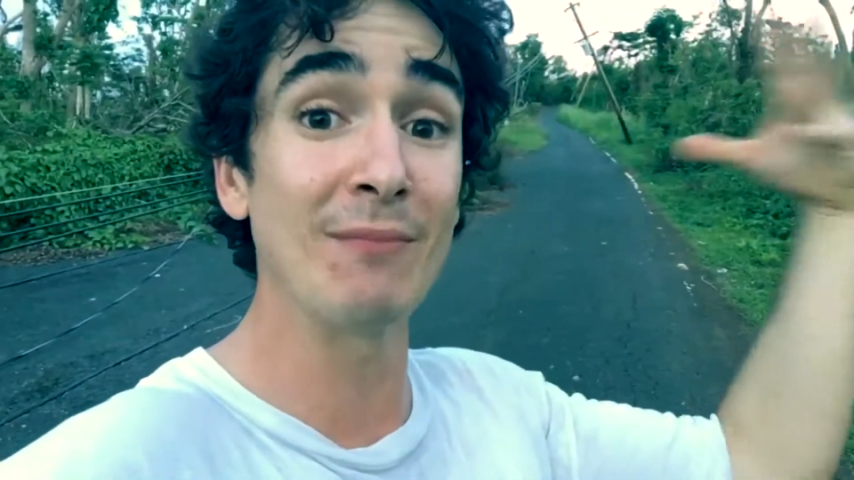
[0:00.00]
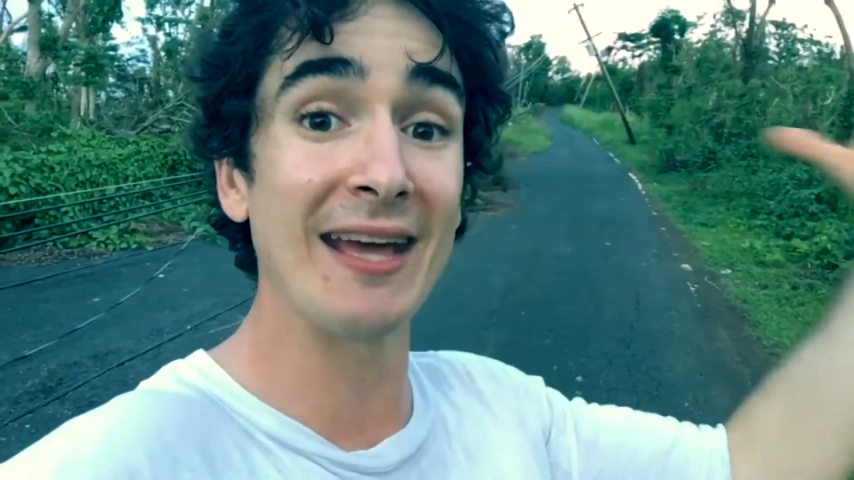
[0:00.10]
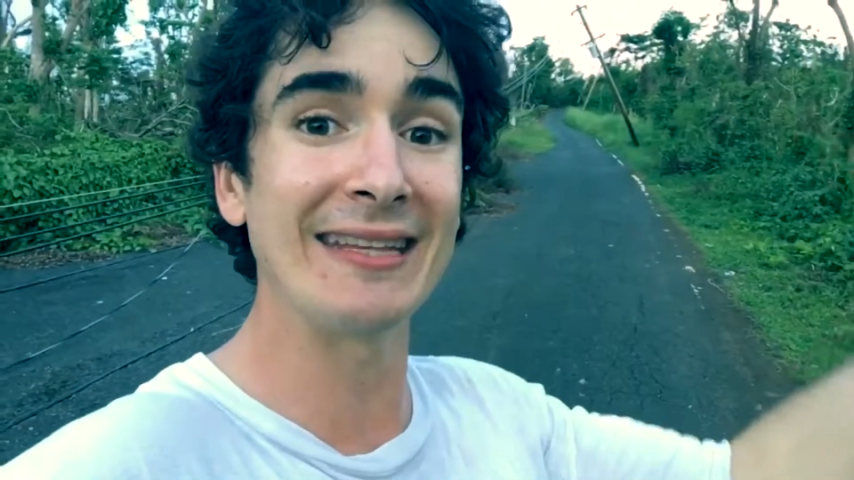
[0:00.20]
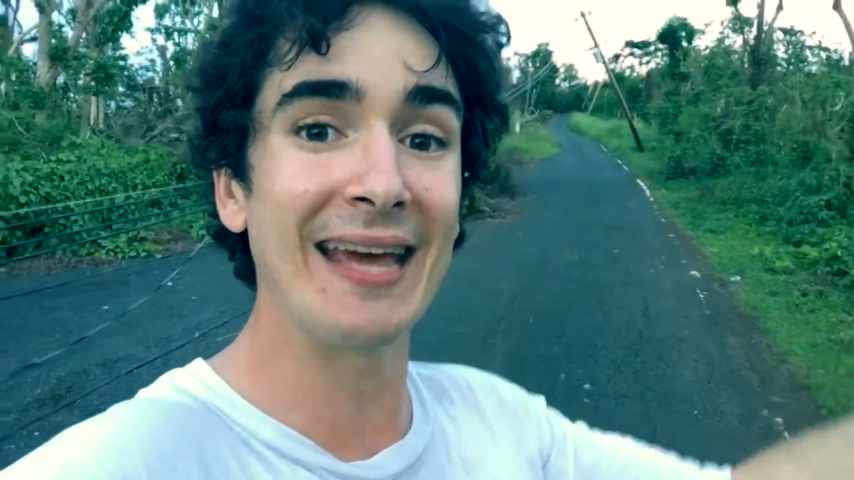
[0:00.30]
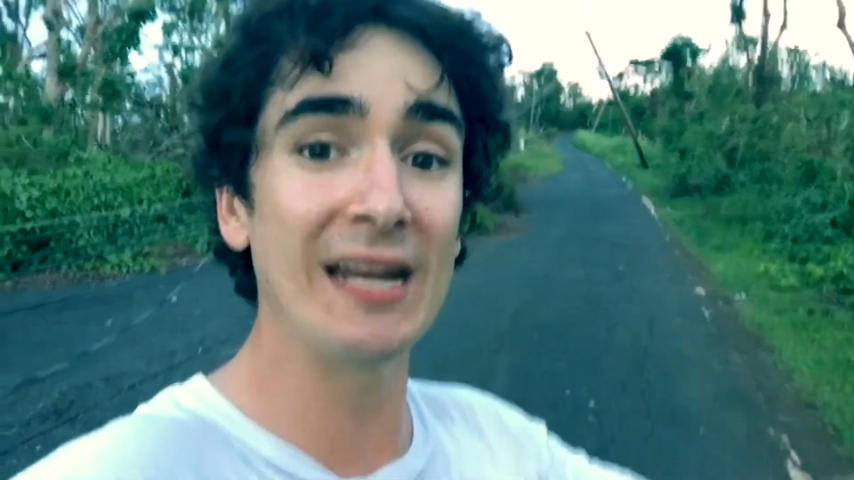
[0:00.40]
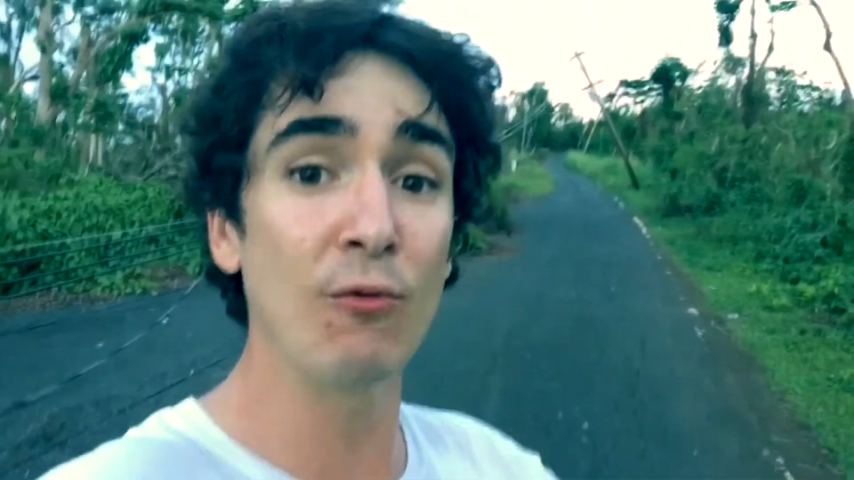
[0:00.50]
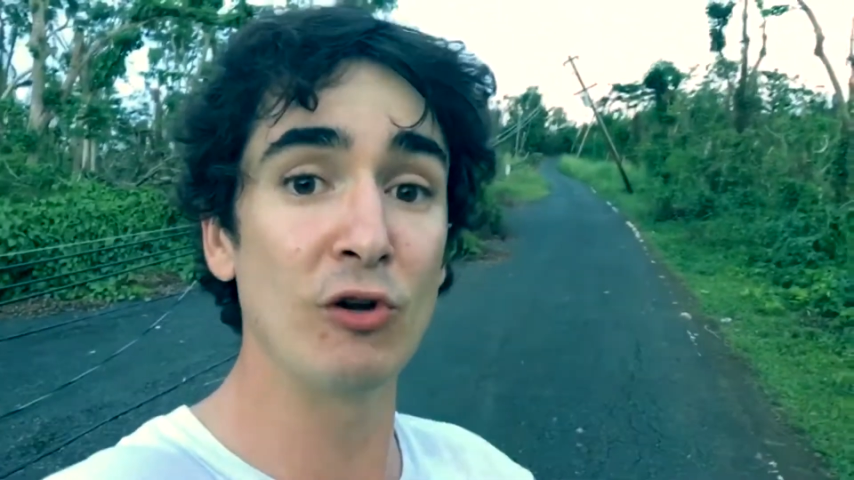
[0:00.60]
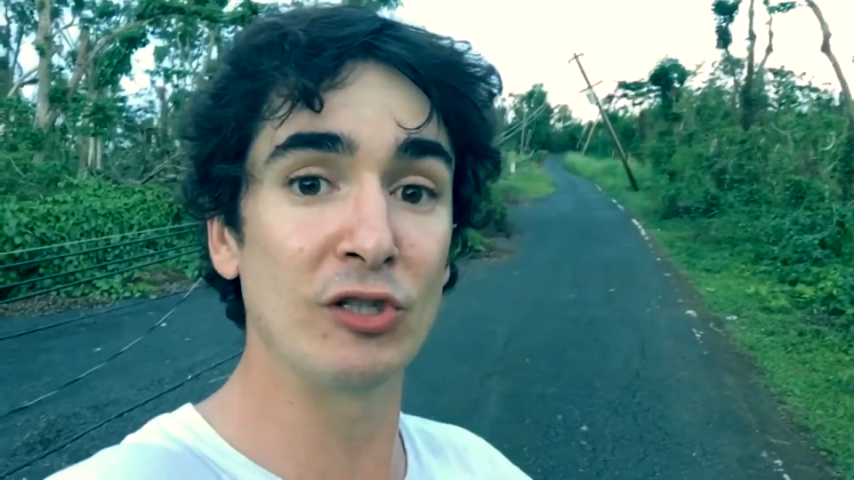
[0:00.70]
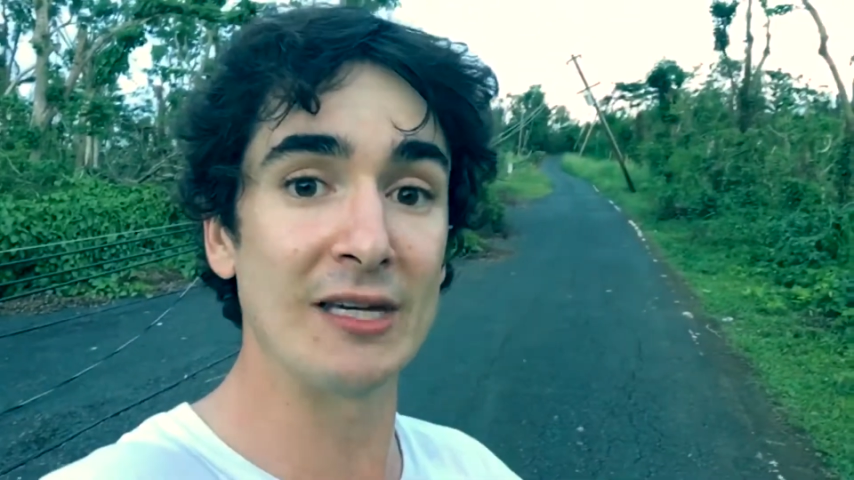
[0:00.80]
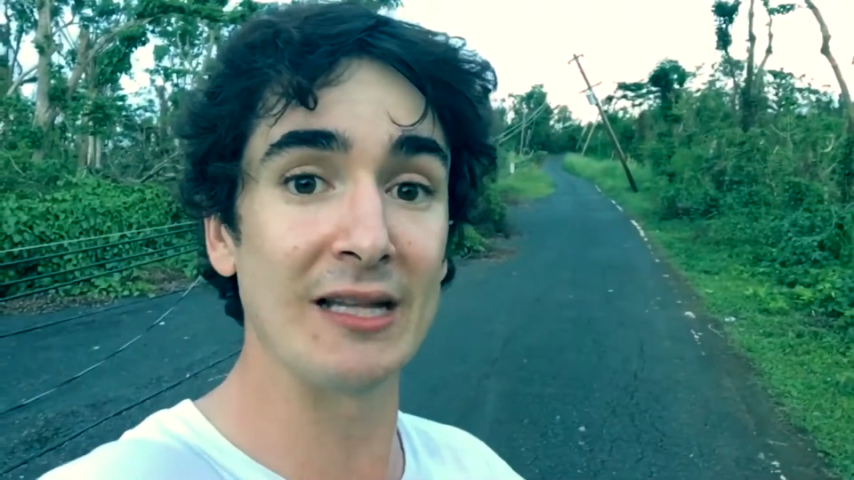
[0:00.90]
my daily
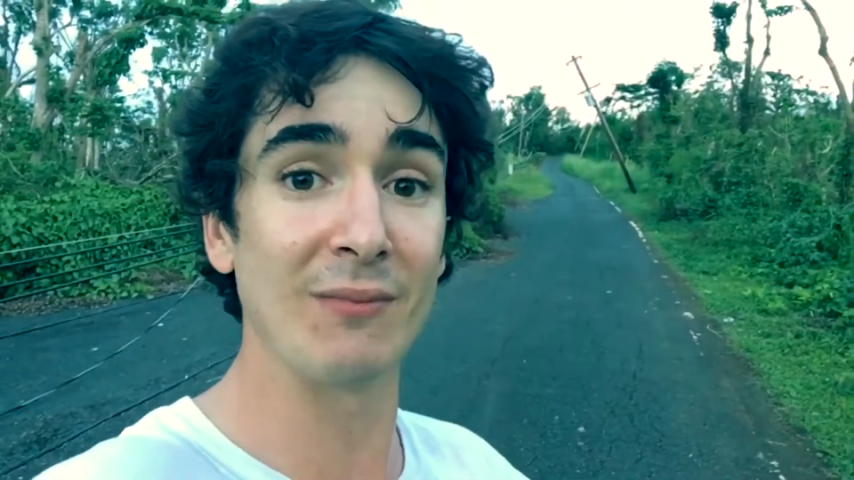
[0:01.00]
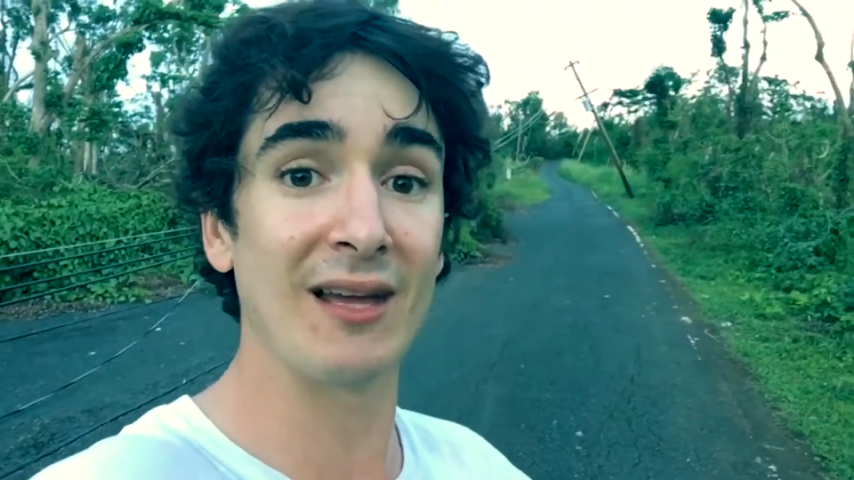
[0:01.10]
routine,